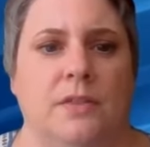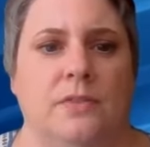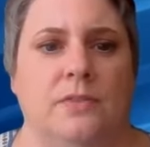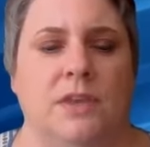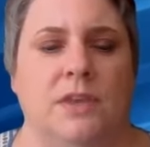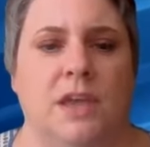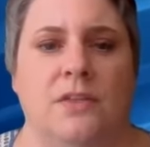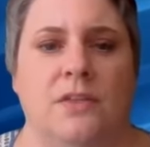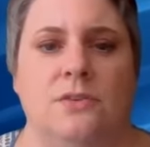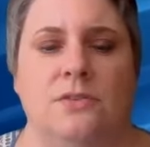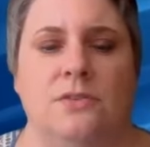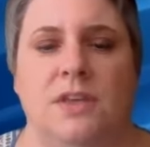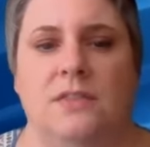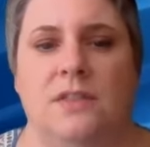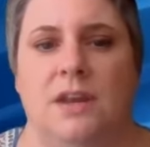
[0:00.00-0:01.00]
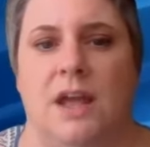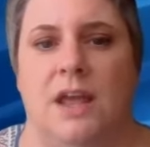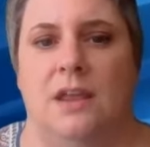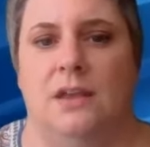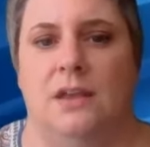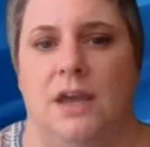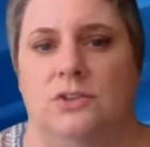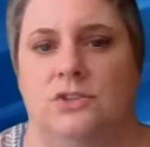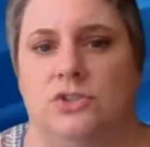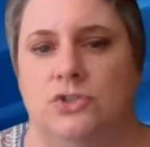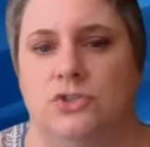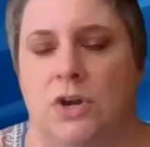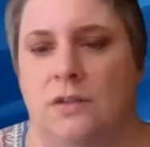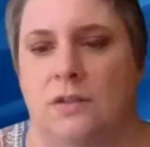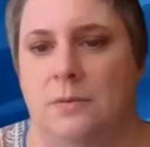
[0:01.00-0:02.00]
The other thing that I
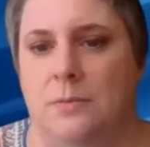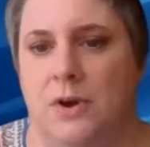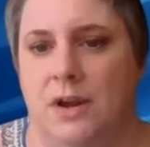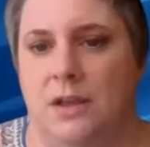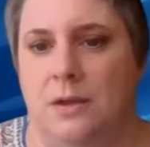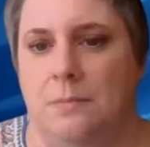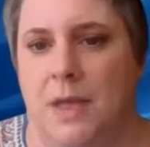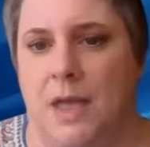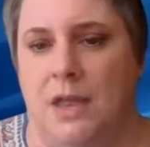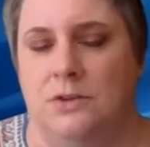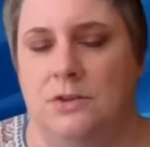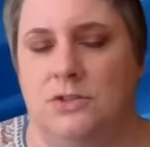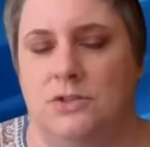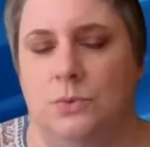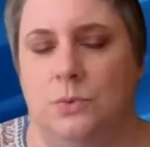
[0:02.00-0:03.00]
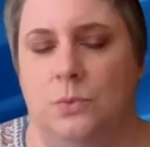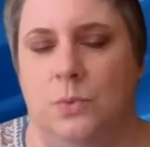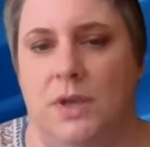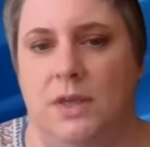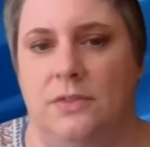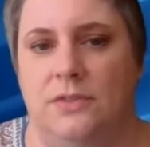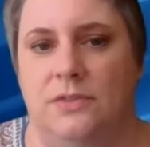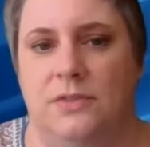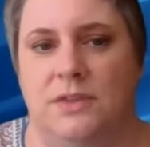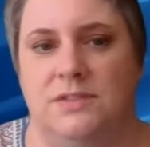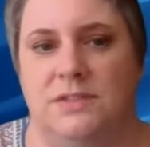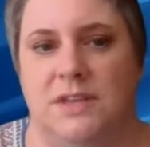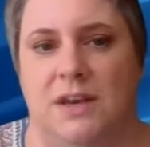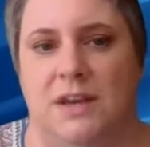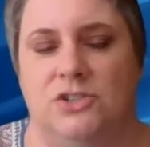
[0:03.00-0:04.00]
strongly recommend with
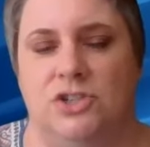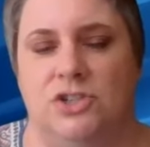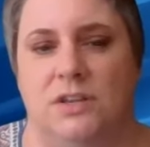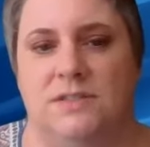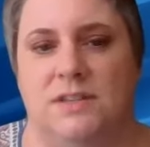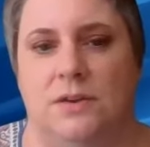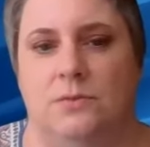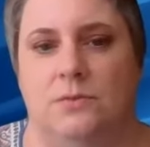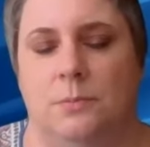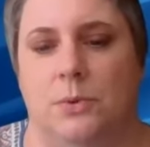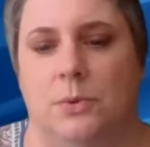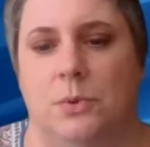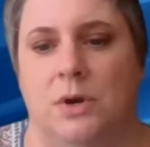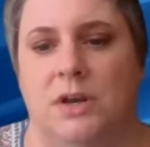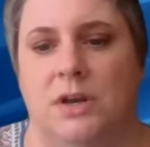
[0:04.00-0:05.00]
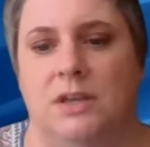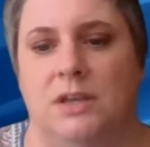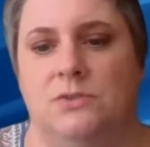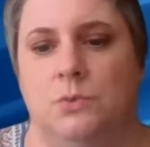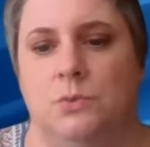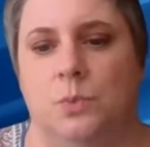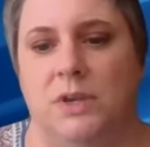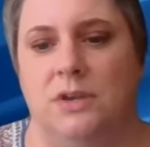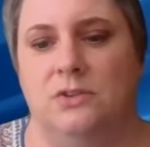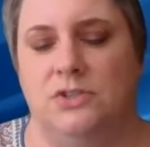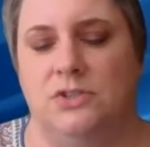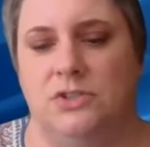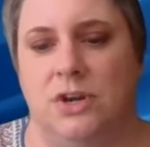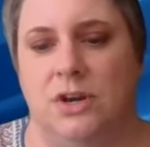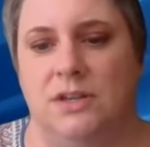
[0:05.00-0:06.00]
this NHSN reporting is we are
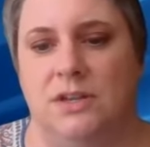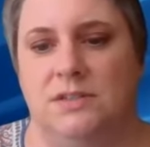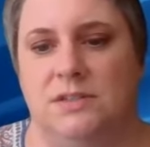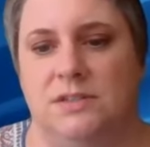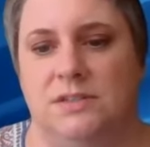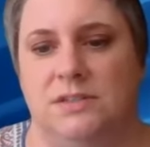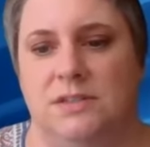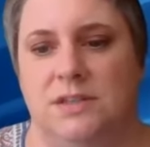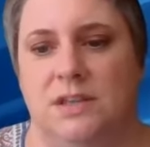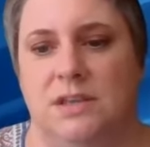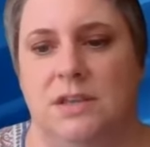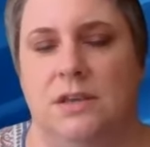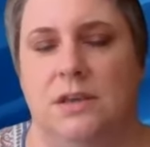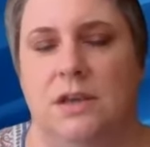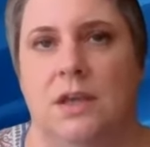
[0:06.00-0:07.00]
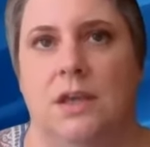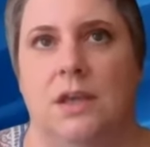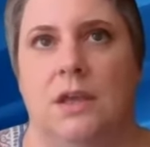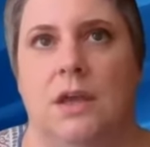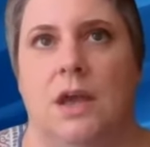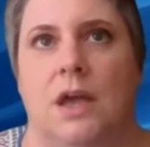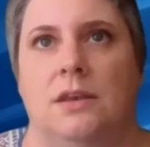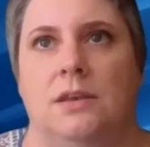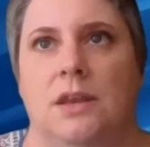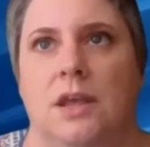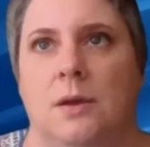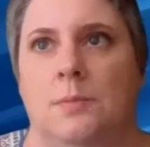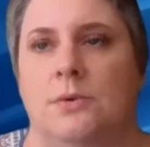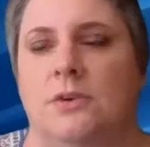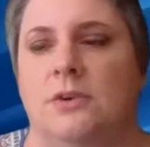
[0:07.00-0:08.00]
starting to see a
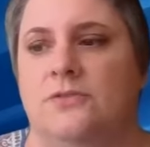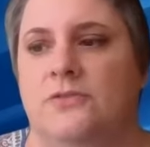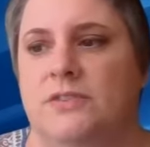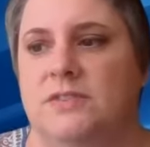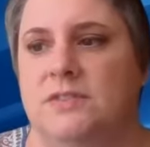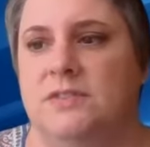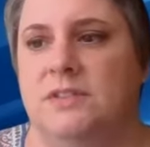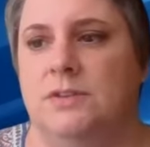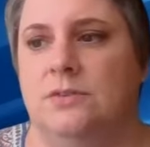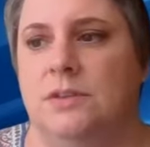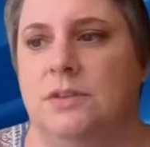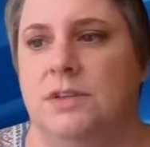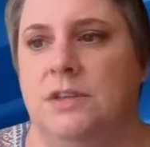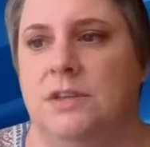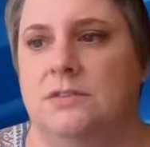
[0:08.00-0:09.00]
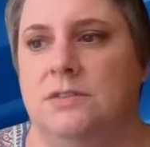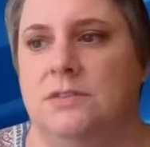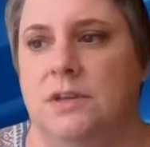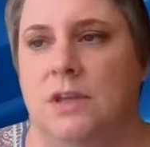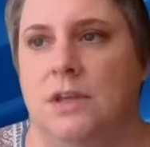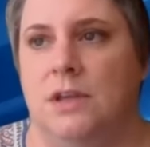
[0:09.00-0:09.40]
number of facilities